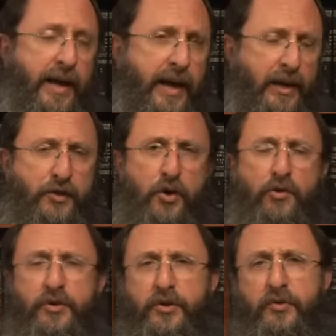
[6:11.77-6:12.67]
a
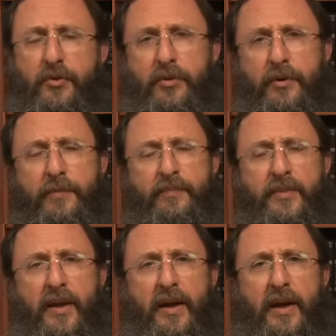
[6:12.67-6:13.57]
Torah scroll,
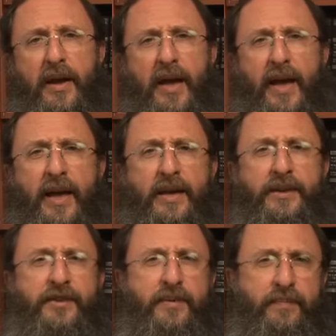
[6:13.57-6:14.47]

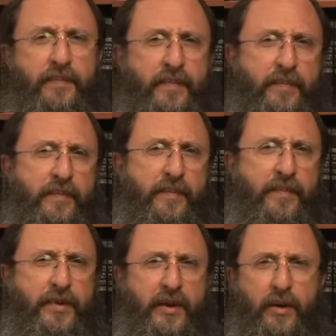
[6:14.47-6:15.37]
and
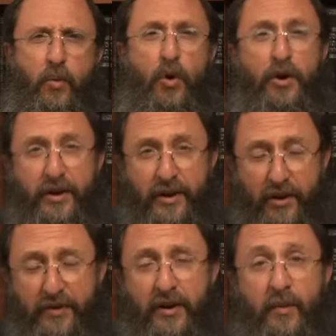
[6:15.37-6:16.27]
the wording
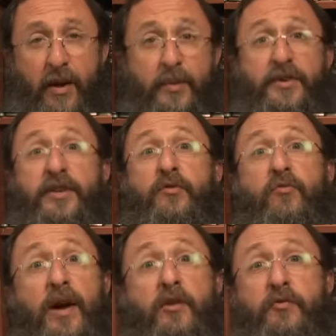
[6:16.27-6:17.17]
of the commandment is,
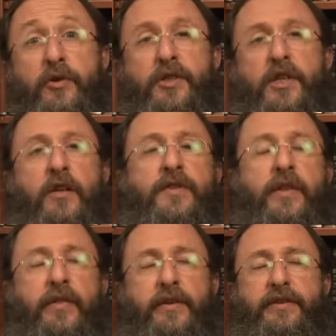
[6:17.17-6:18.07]
"Write for yourselves
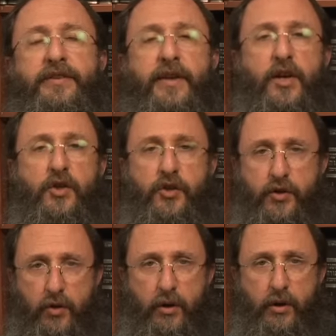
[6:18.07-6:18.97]
this
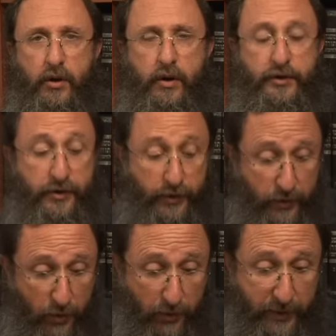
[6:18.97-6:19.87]
song." So the
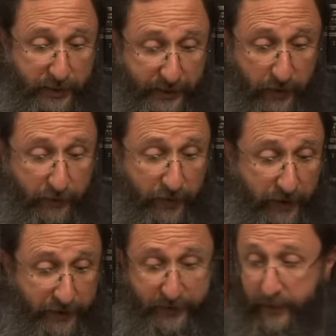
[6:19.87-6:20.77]
Torah itself
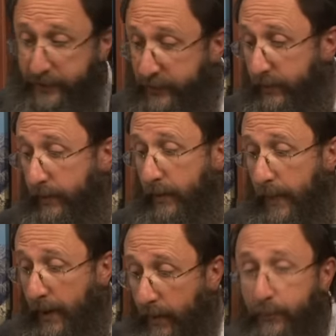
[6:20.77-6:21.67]
is a song.
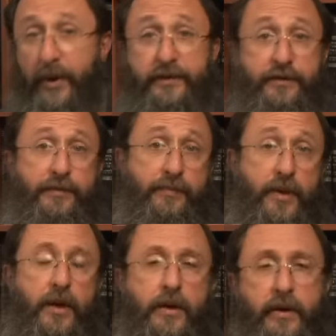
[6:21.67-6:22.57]
But
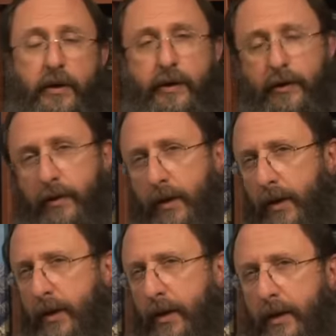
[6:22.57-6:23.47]
here,
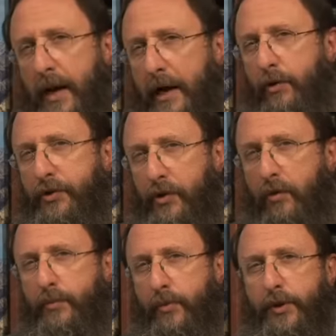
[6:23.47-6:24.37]
in our
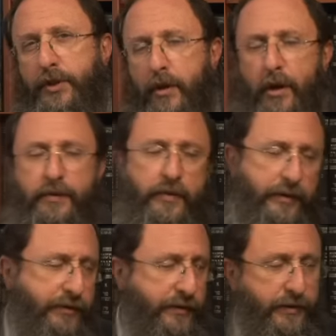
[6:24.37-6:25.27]
Torah portion on
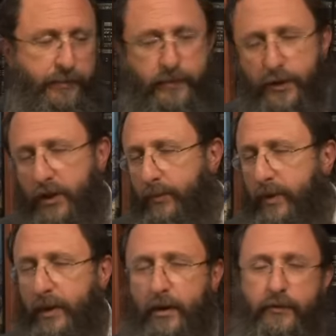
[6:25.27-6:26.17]
this
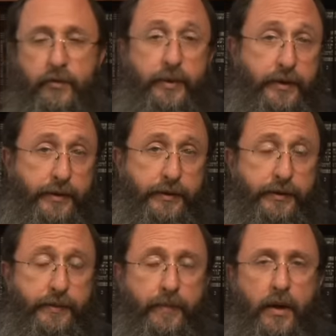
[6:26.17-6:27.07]
Shabbat of
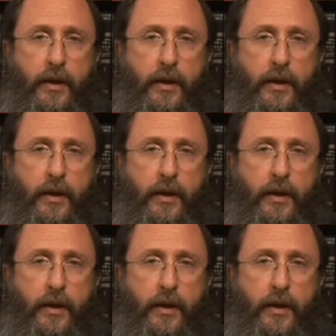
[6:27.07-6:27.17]
Repentance,